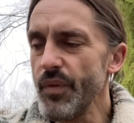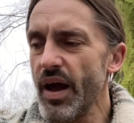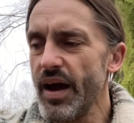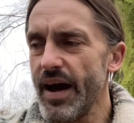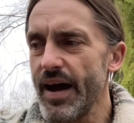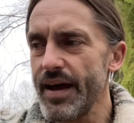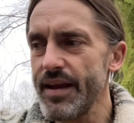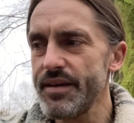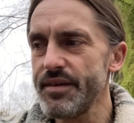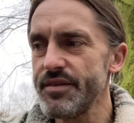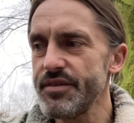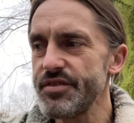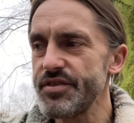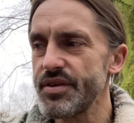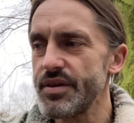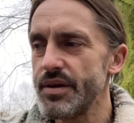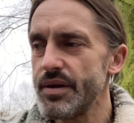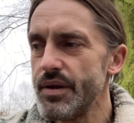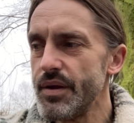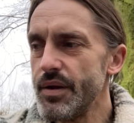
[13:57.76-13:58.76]
and
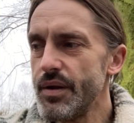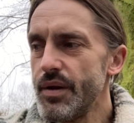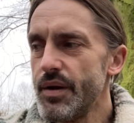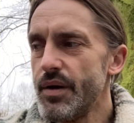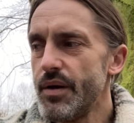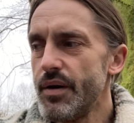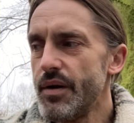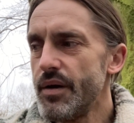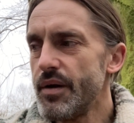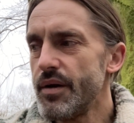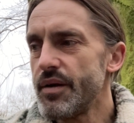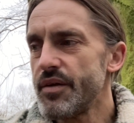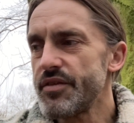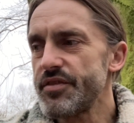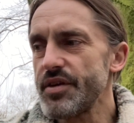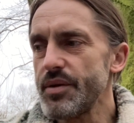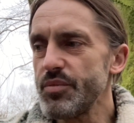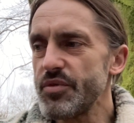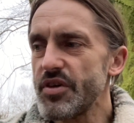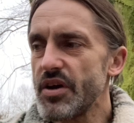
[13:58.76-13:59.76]

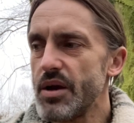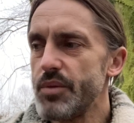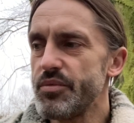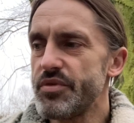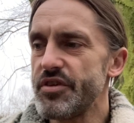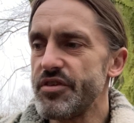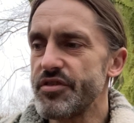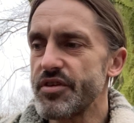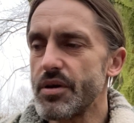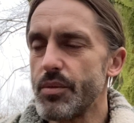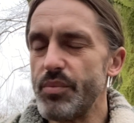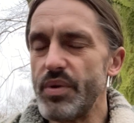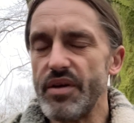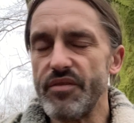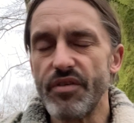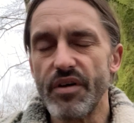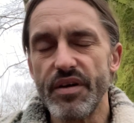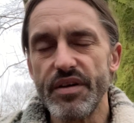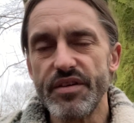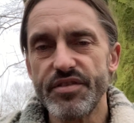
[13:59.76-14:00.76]
sometimes this can be a
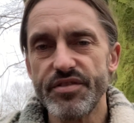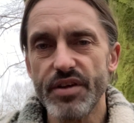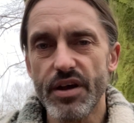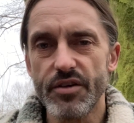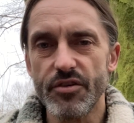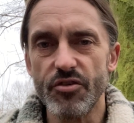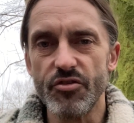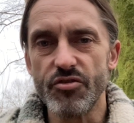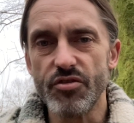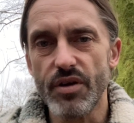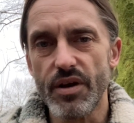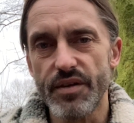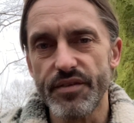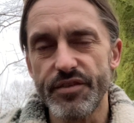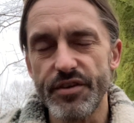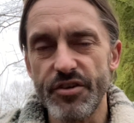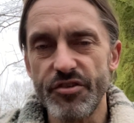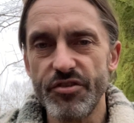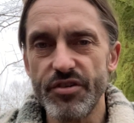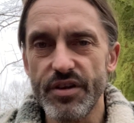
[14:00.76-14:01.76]
very sudden
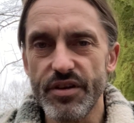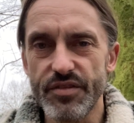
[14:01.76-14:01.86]
transition,